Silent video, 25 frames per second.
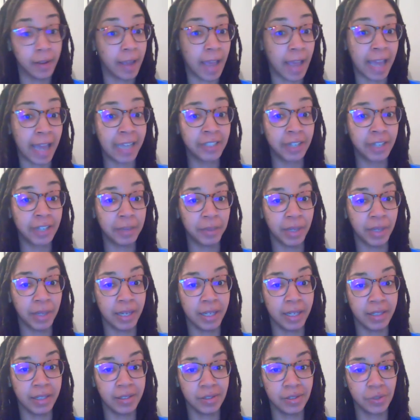AJ
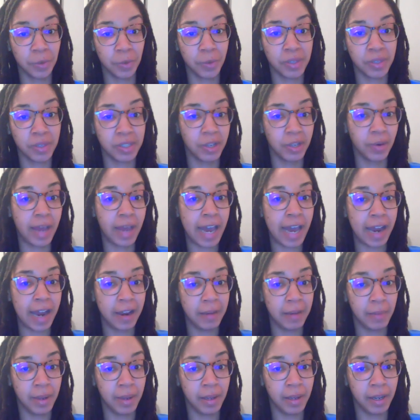plays, so we still had
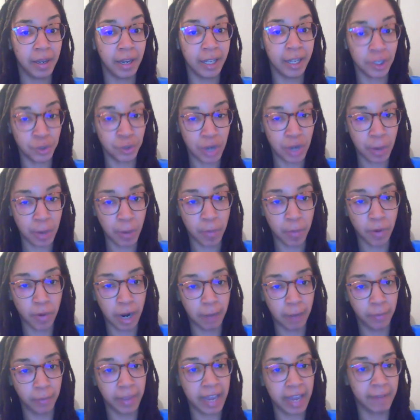him in, and Dre will
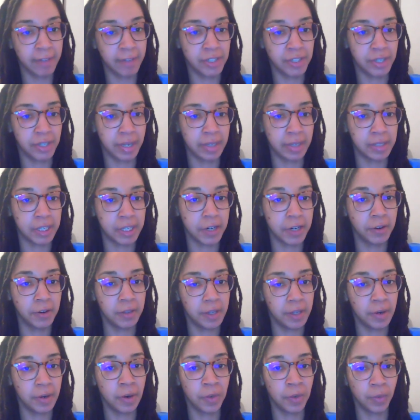probably have a chance here or
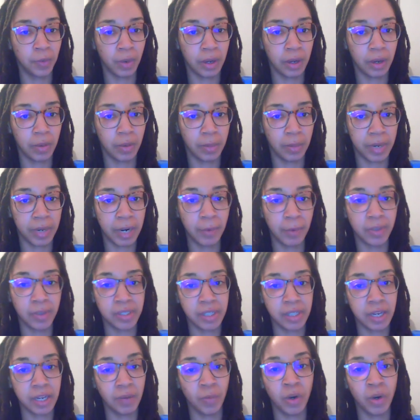there as well. But I would
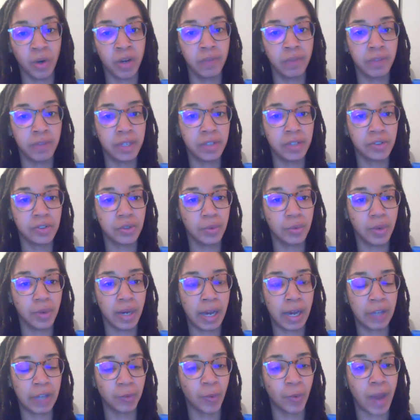say one of these two
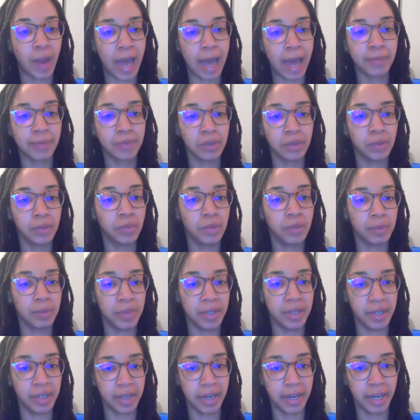guys will absolutely
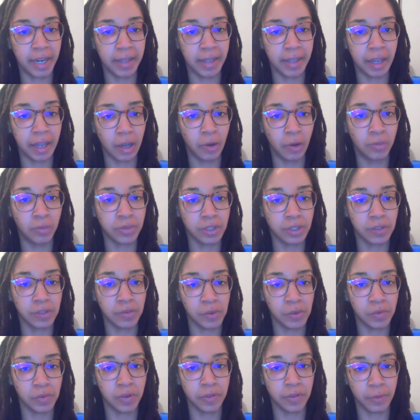be a guy that helps us
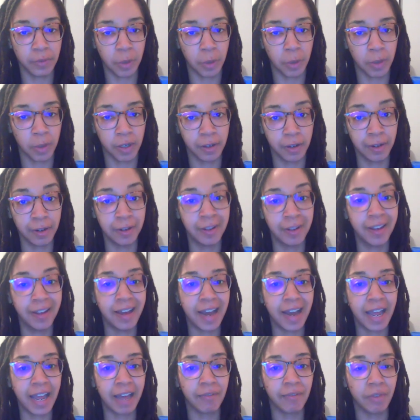moving forward.
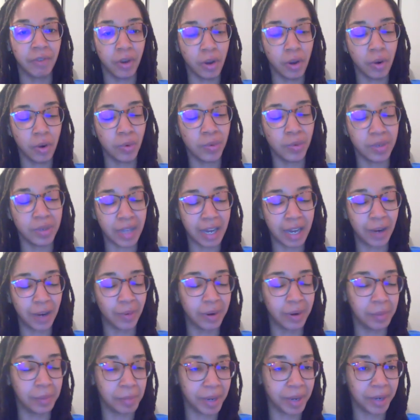I have no doubt
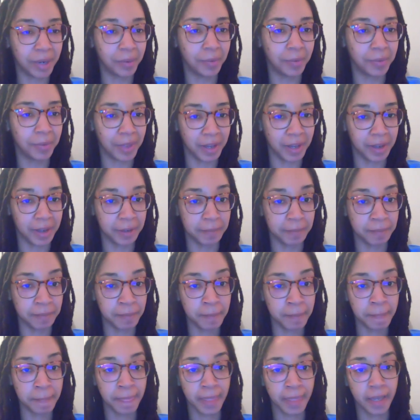about that.
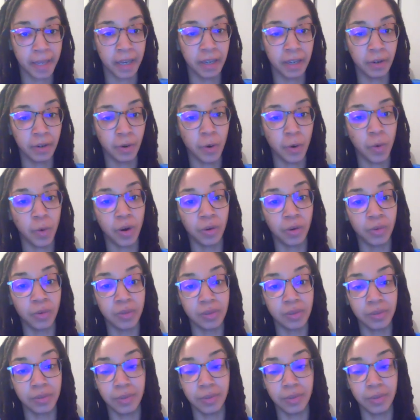End quote.